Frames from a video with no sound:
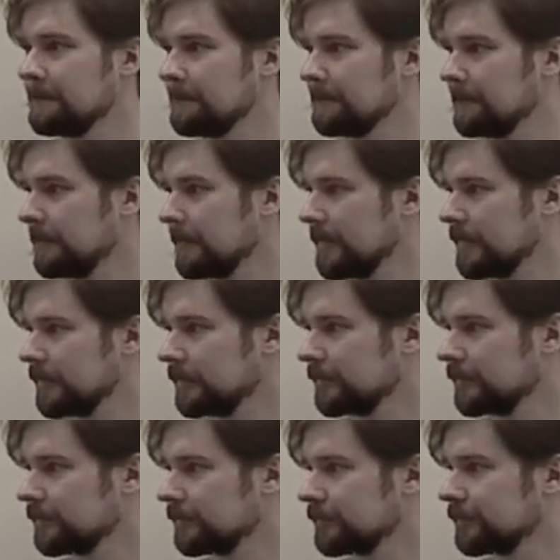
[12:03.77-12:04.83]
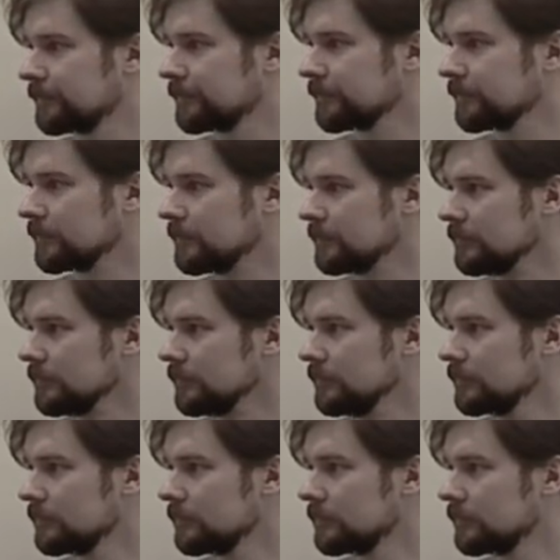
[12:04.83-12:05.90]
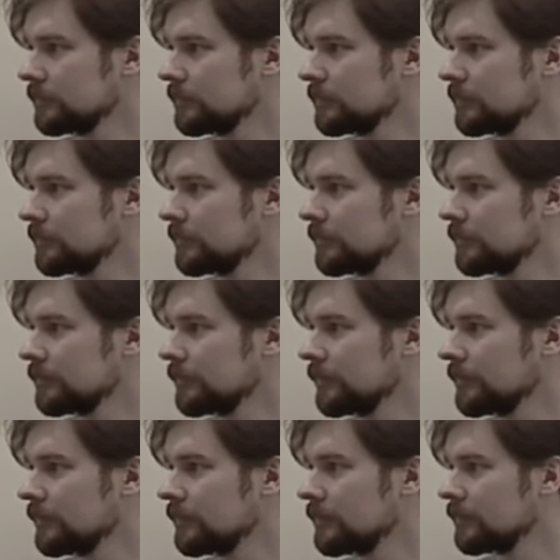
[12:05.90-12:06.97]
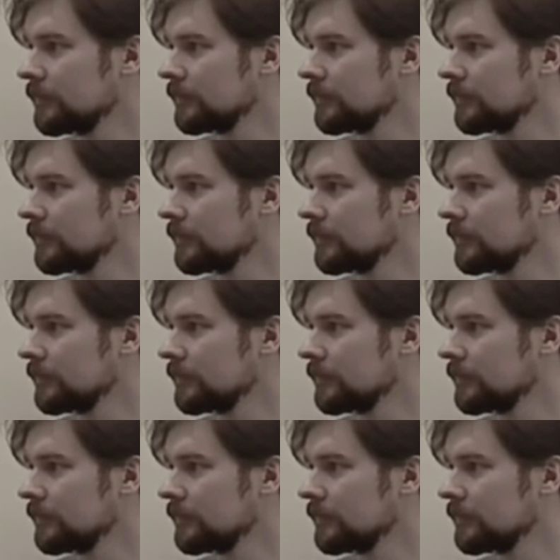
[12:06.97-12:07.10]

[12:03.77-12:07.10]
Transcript: Nobody speaks.